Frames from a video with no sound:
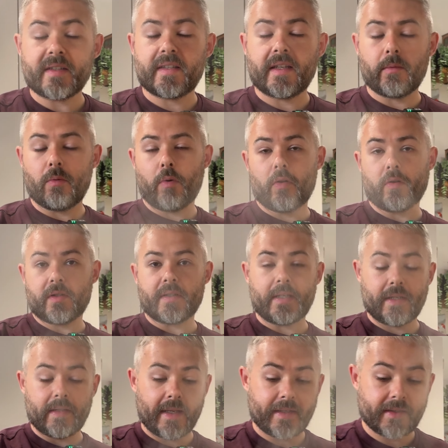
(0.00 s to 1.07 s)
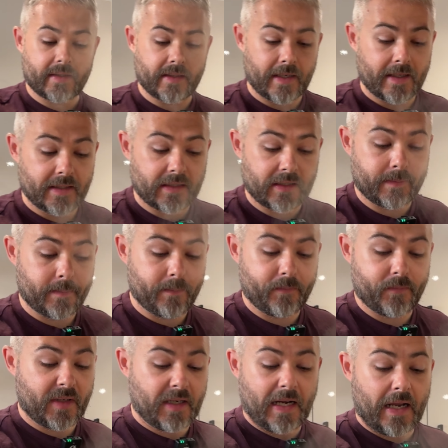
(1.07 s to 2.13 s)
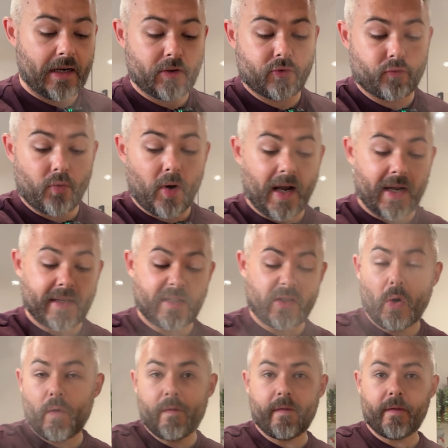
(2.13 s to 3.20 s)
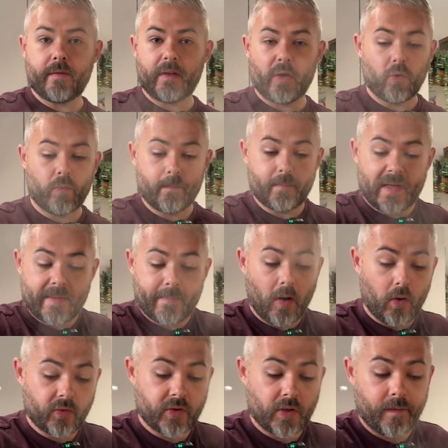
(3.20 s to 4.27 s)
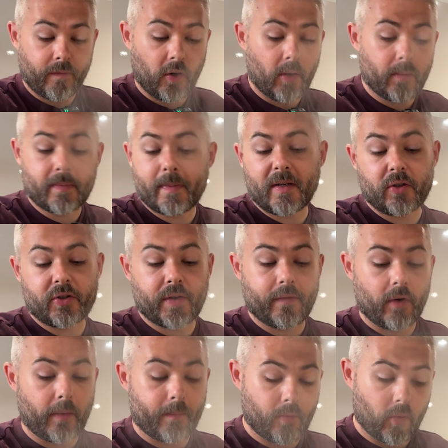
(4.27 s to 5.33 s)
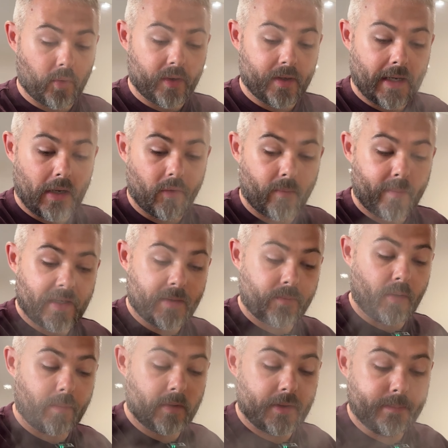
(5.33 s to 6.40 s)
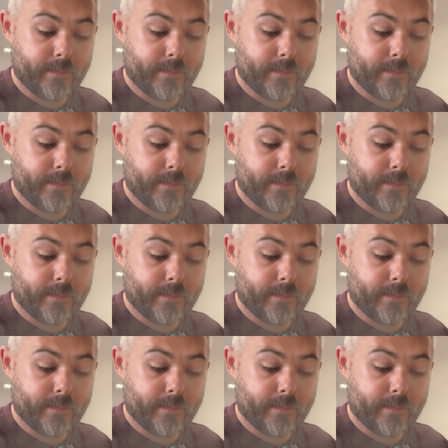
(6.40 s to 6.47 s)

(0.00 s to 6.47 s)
thing we want in this is kind of dry, tough little meatballs that are formed because you've not broken down the mince properly.